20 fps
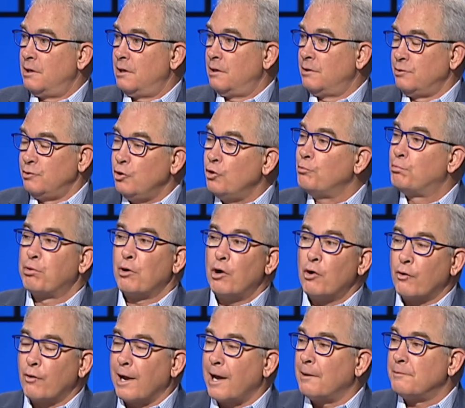new
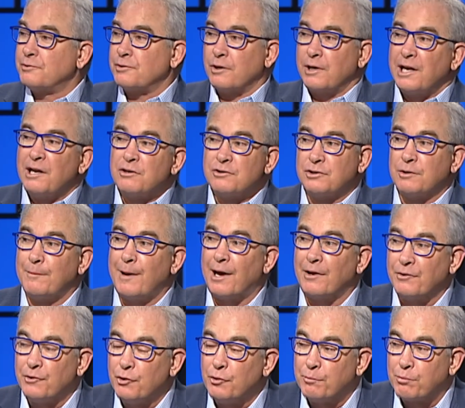programs or hears
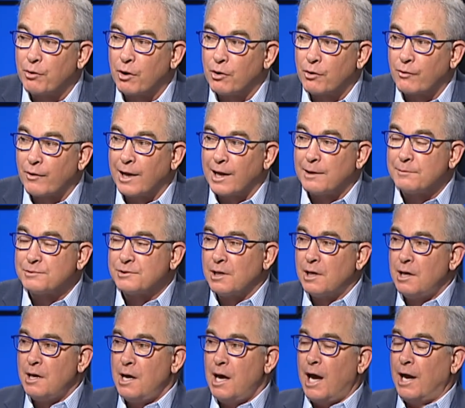about new programs.
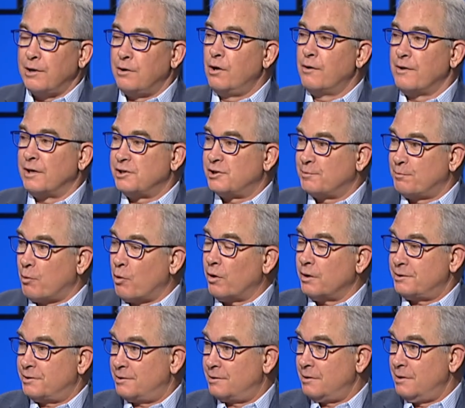I know that
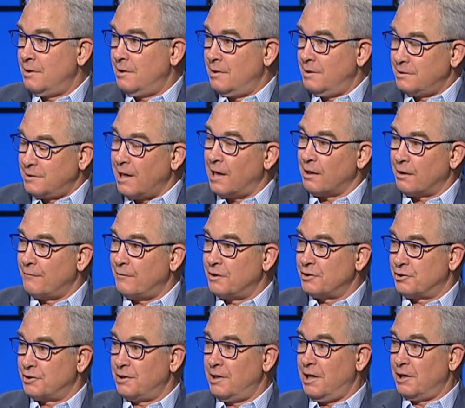sports
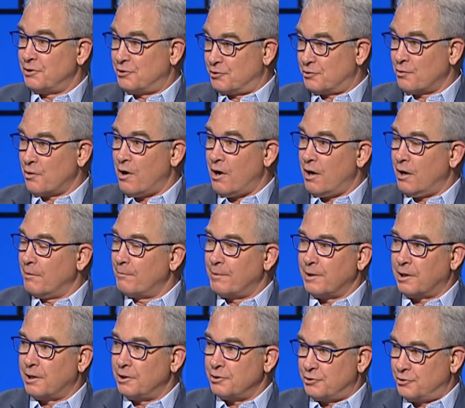television is strong
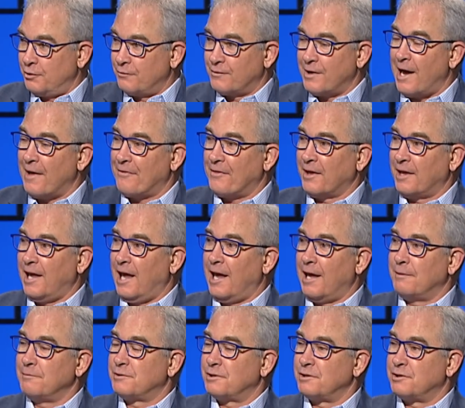because you've got the
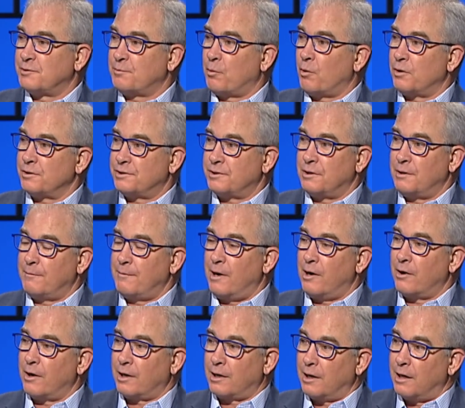games, and sports in
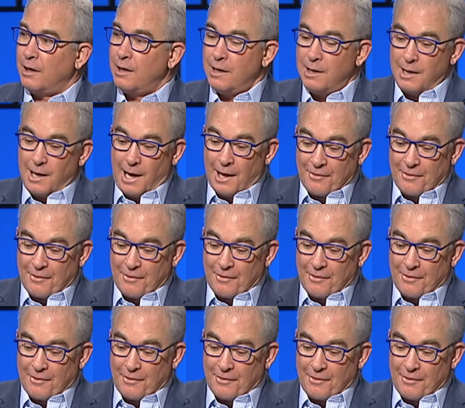America, I